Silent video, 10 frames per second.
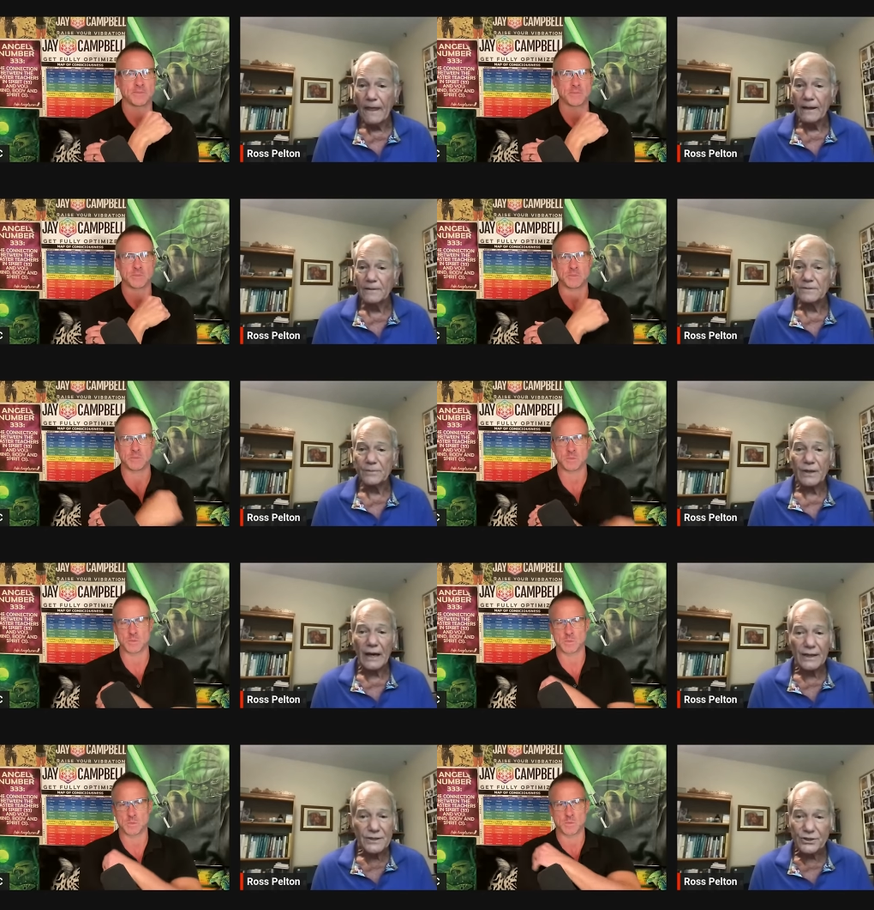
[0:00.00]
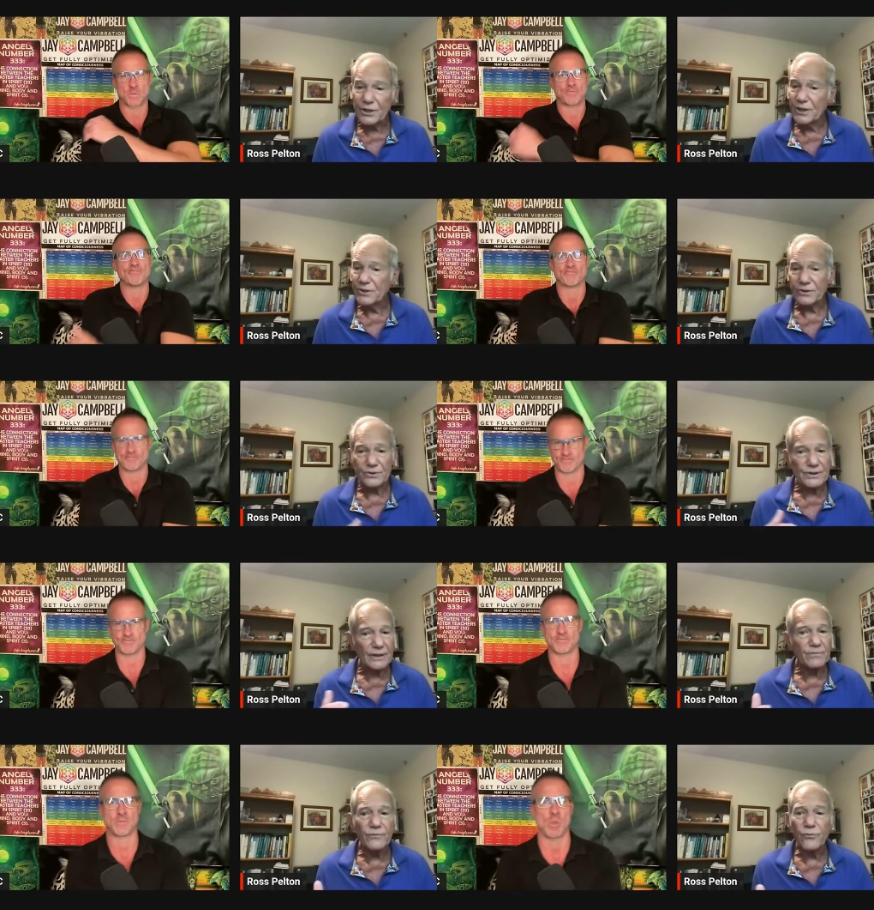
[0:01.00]
Speaker 1: um, some cottage cheese or
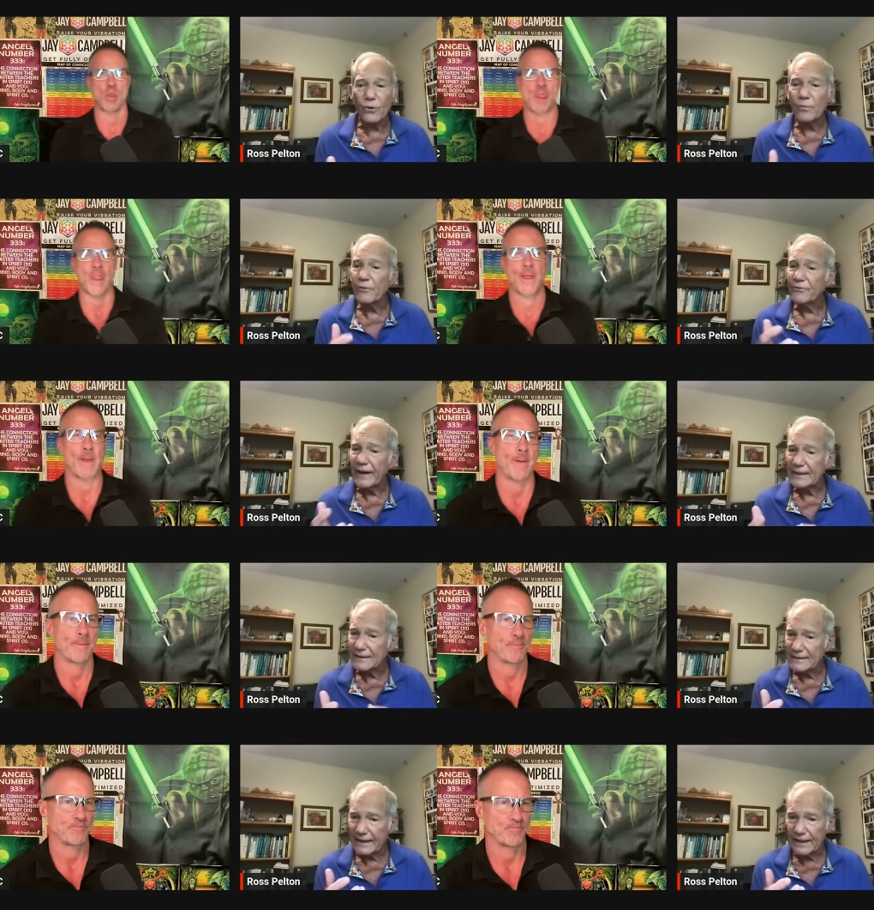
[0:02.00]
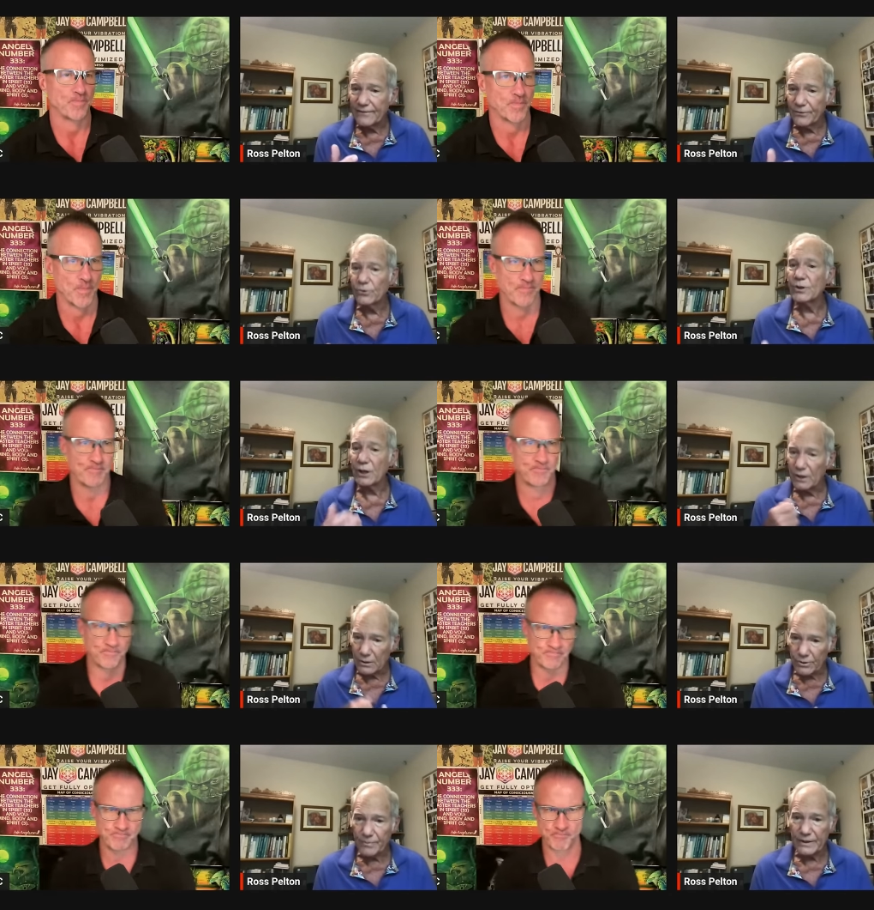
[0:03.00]
some form of fat containing food
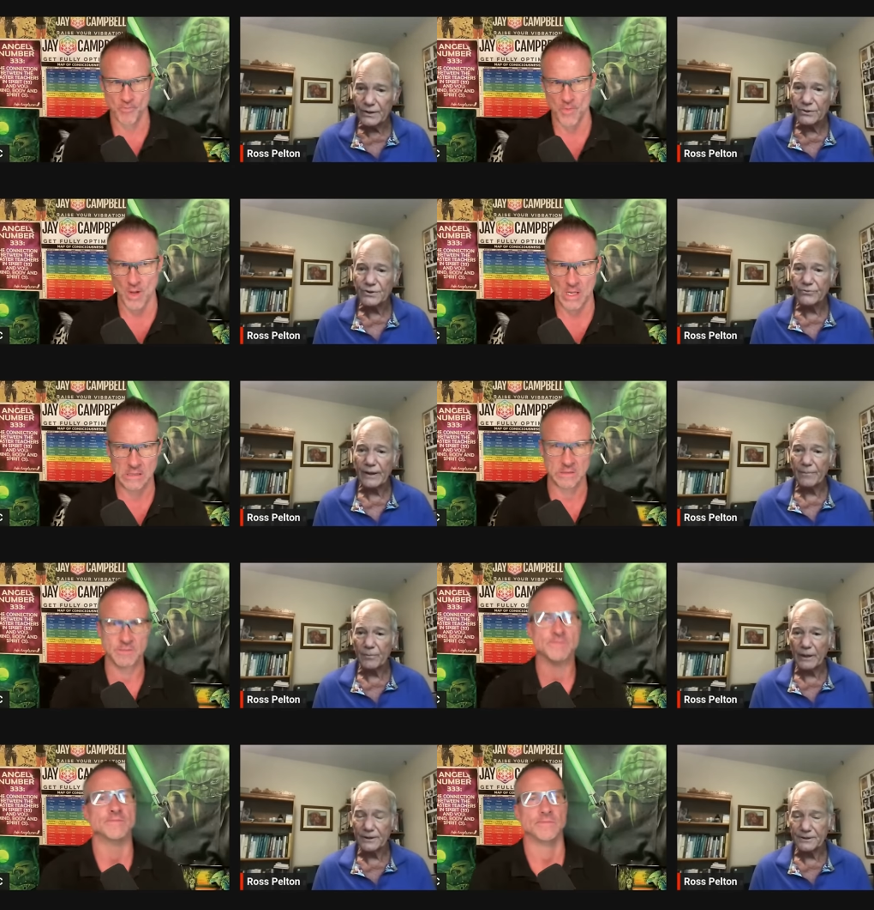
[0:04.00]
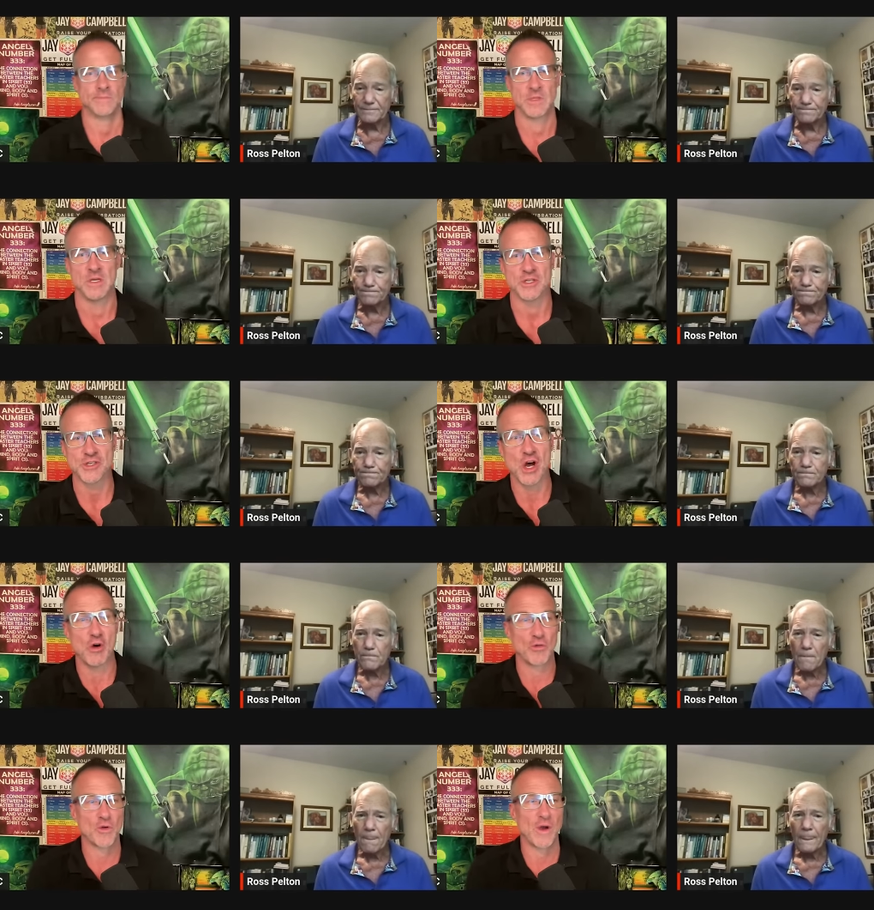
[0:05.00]
along with my dose of rapamycin.
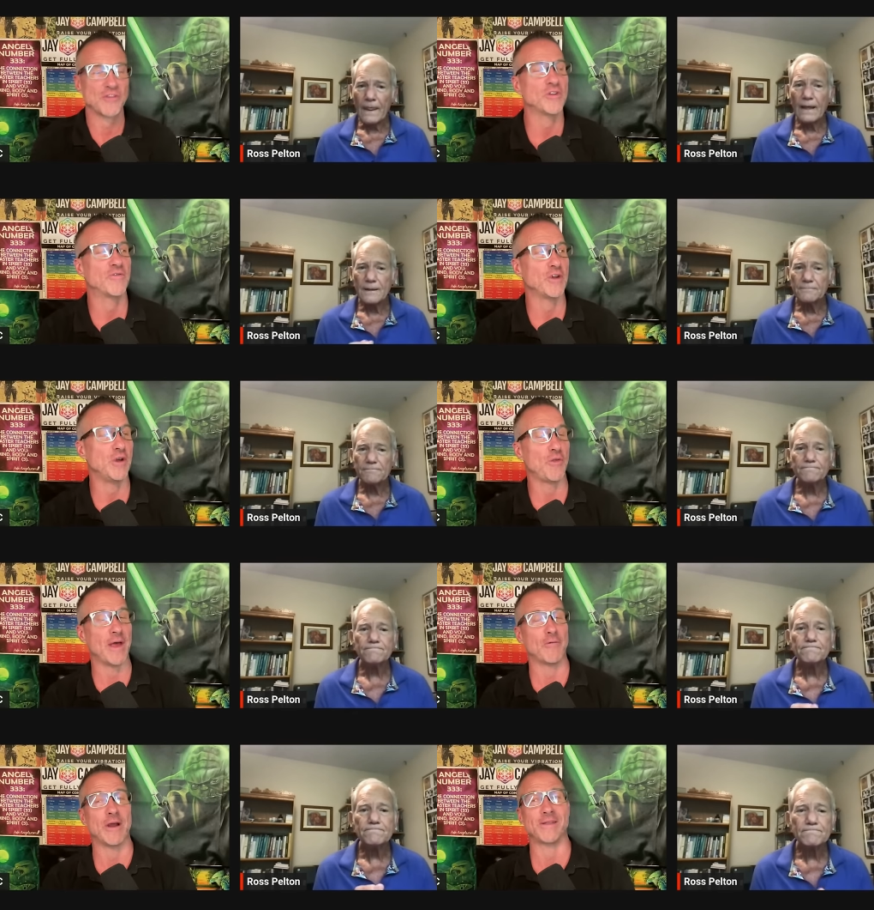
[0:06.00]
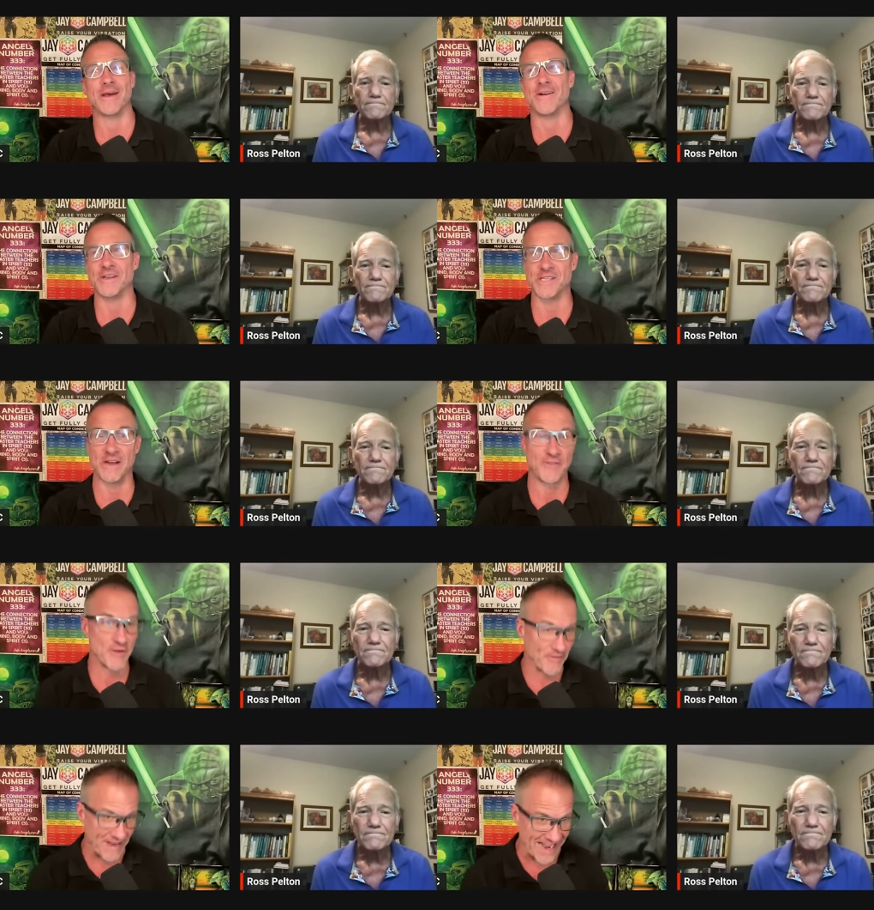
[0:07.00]
Speaker 2: So the question for you then right there is that if
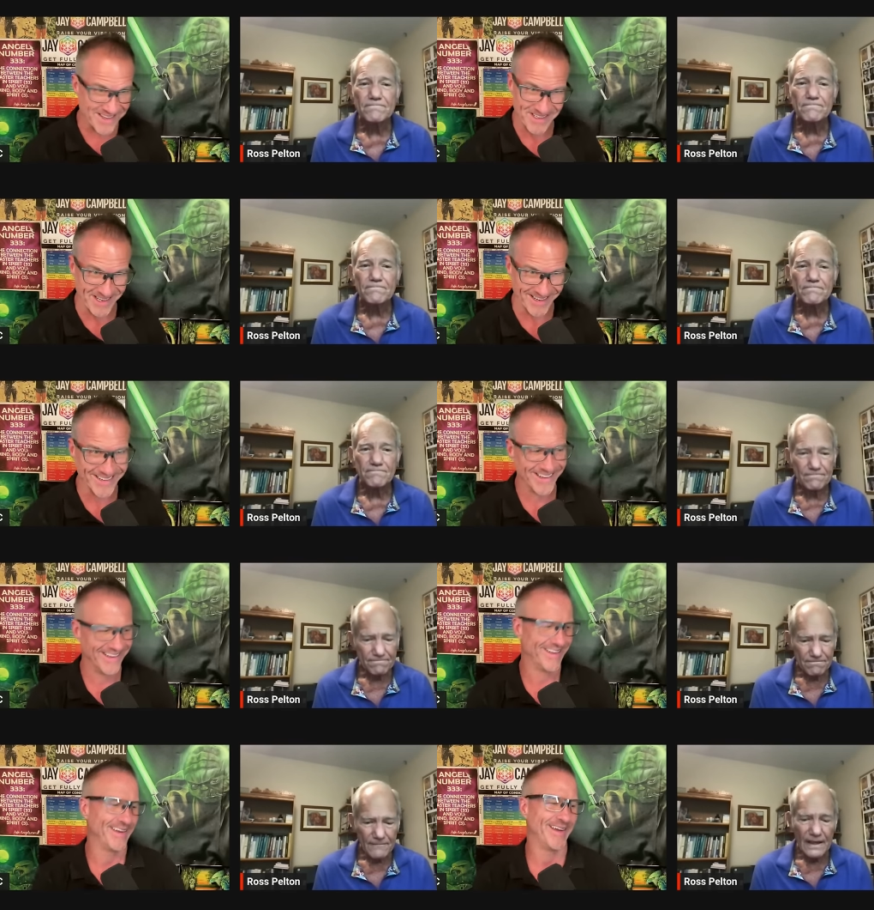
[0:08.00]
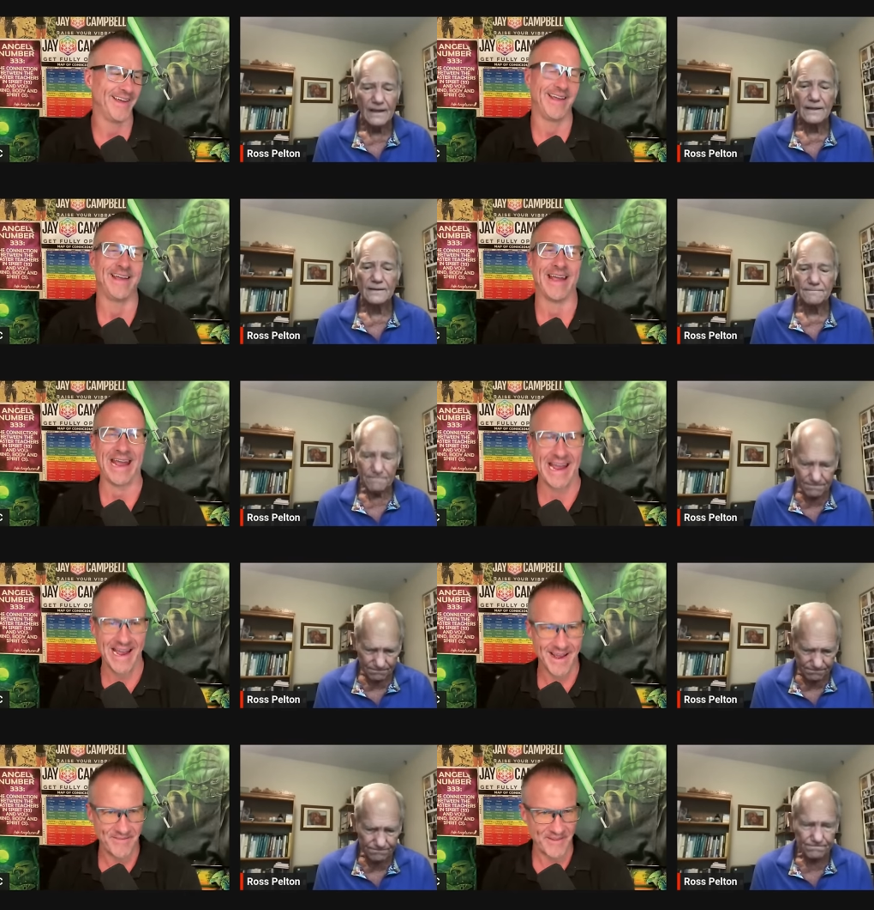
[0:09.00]
you're fasting mm-hmm.
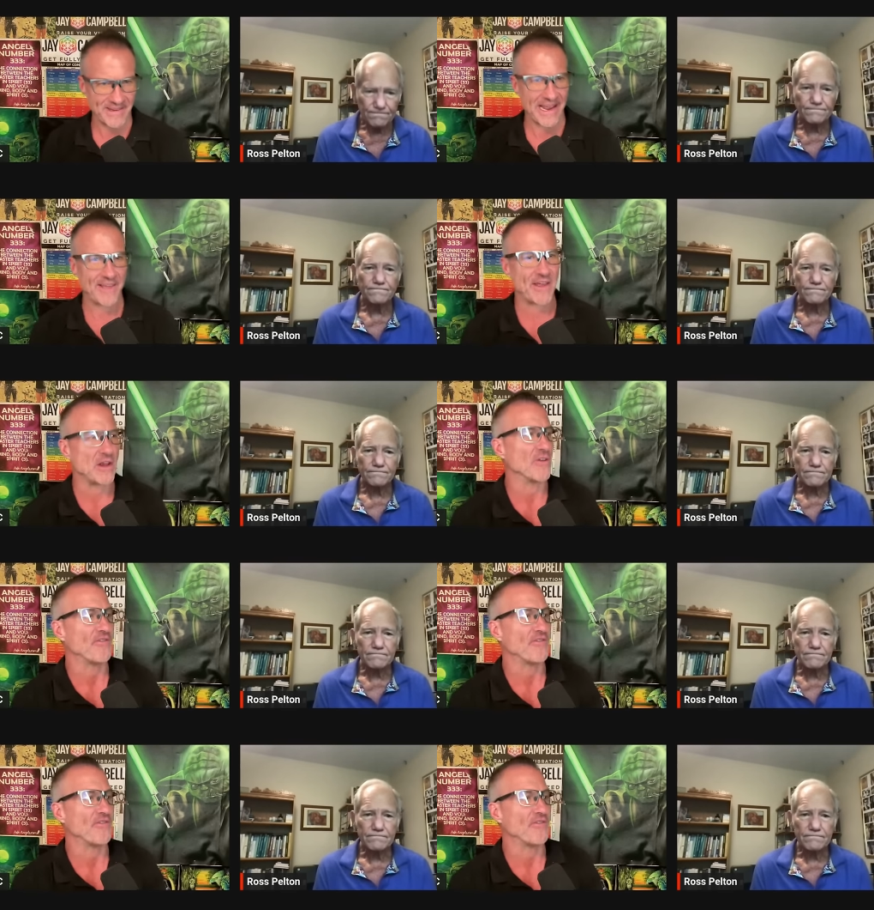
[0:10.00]
and the day that you're